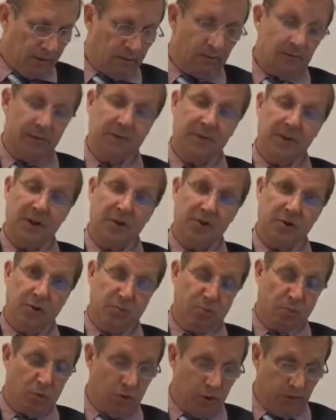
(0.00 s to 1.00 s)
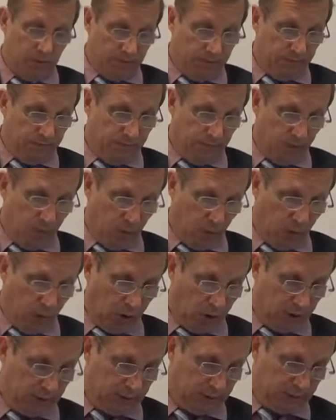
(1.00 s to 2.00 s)
52.4
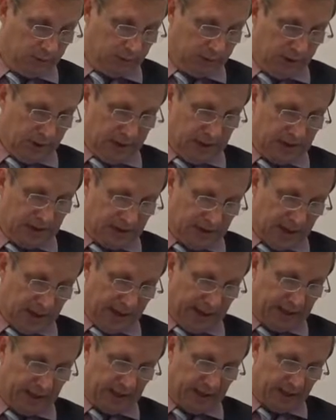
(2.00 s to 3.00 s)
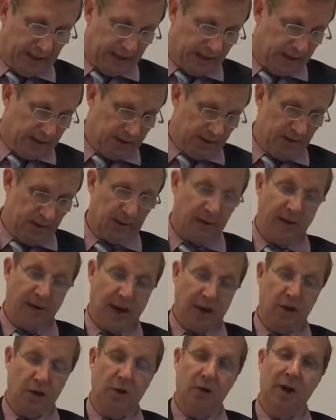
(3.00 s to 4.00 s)
states
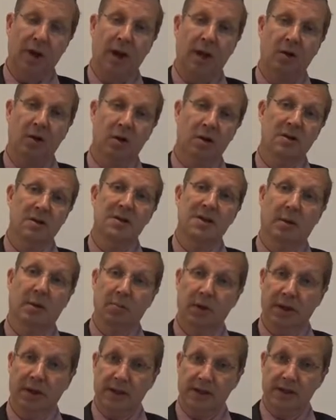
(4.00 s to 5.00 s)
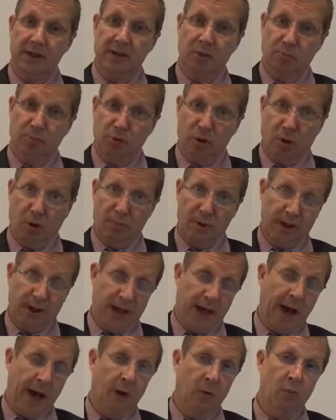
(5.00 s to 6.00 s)
that you cannot sublease the property
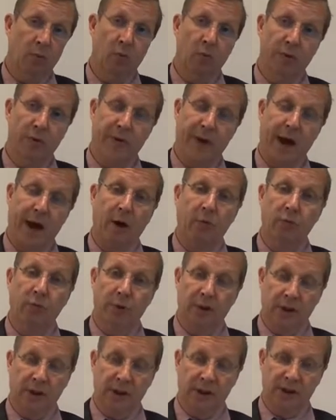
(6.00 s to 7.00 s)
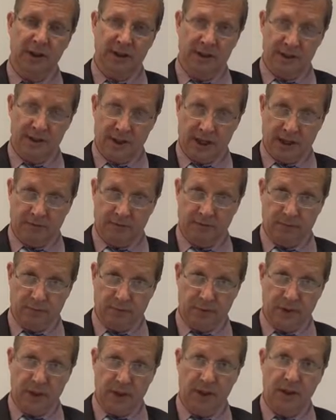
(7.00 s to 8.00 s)
out without written consent from
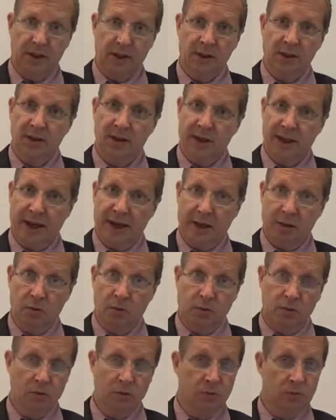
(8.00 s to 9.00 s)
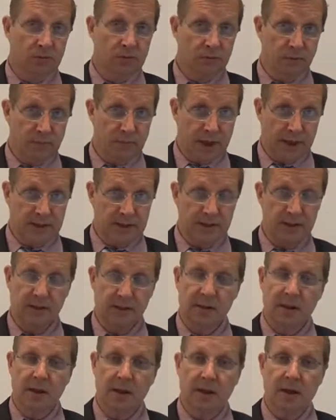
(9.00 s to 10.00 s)
the landlord or from us.
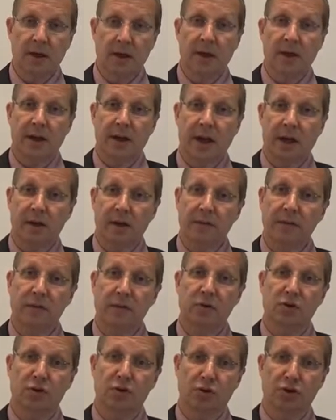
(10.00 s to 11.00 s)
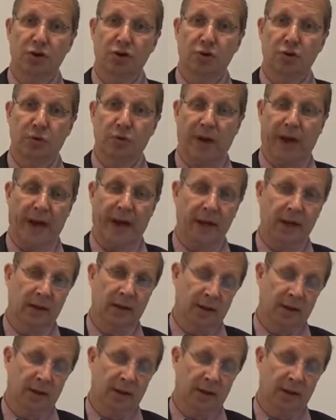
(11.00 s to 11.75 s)
Now, if you should do that,